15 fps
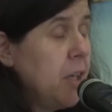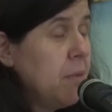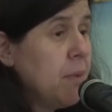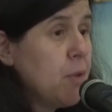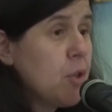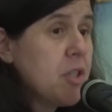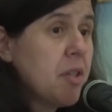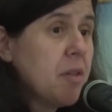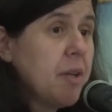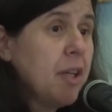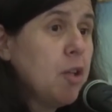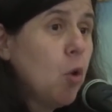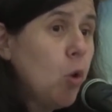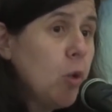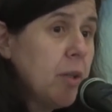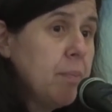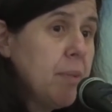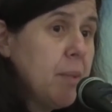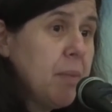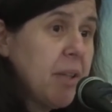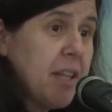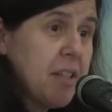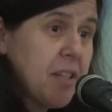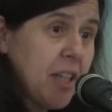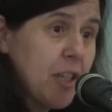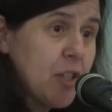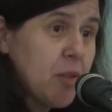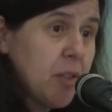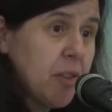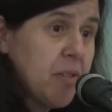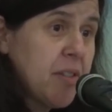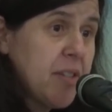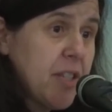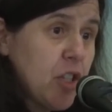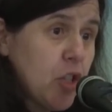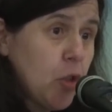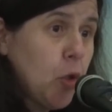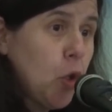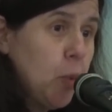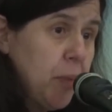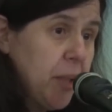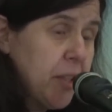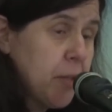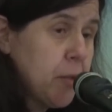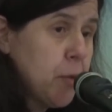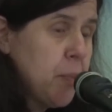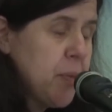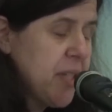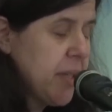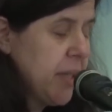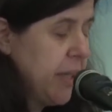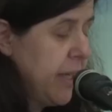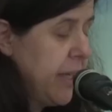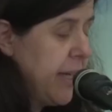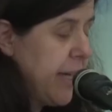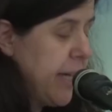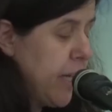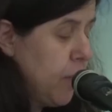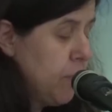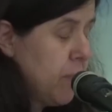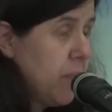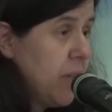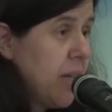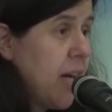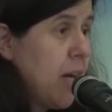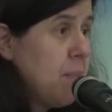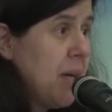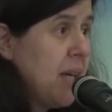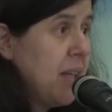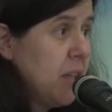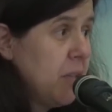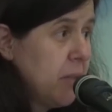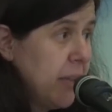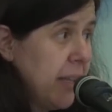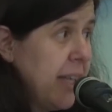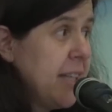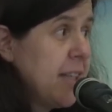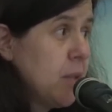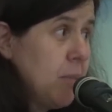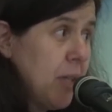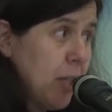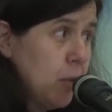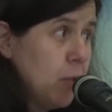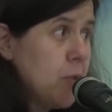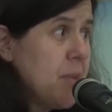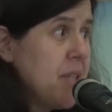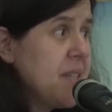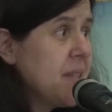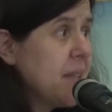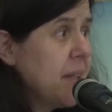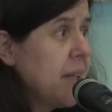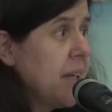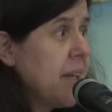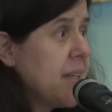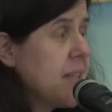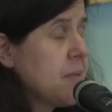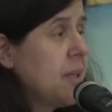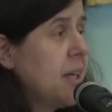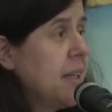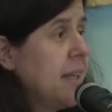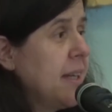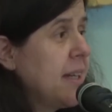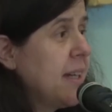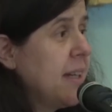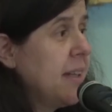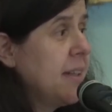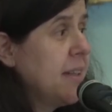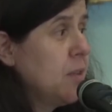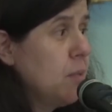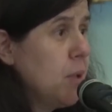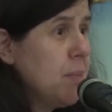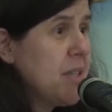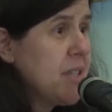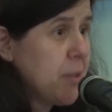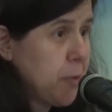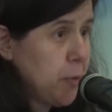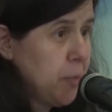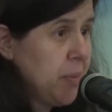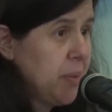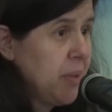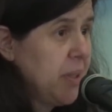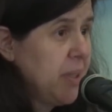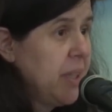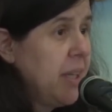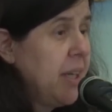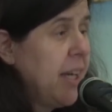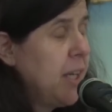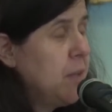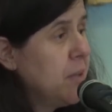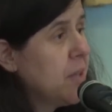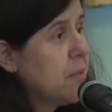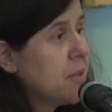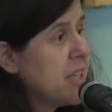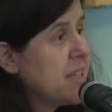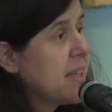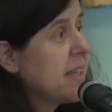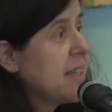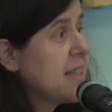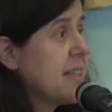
We've also run older people in cultural transition OPIC groups. Amal, late Amal Gurmis, has run a Chaldean women's group, and we've recently